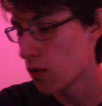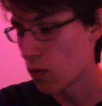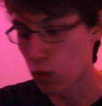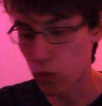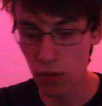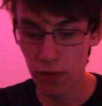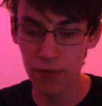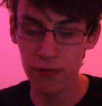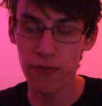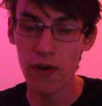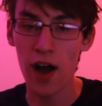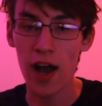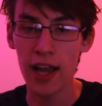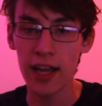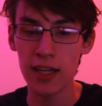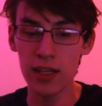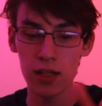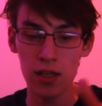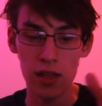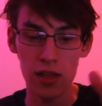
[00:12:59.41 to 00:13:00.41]

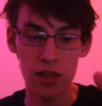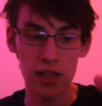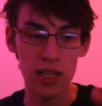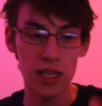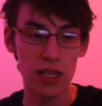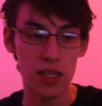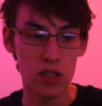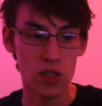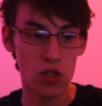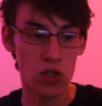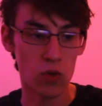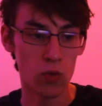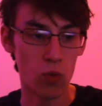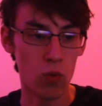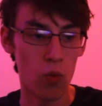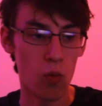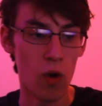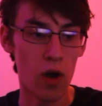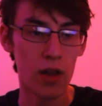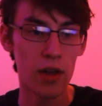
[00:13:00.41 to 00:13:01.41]
refine these
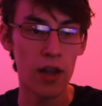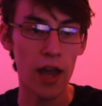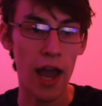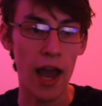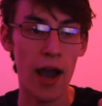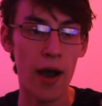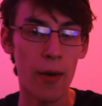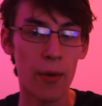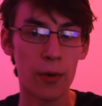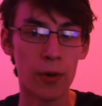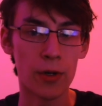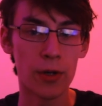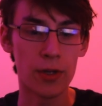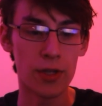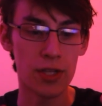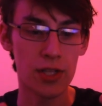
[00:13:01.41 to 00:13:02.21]
1-hour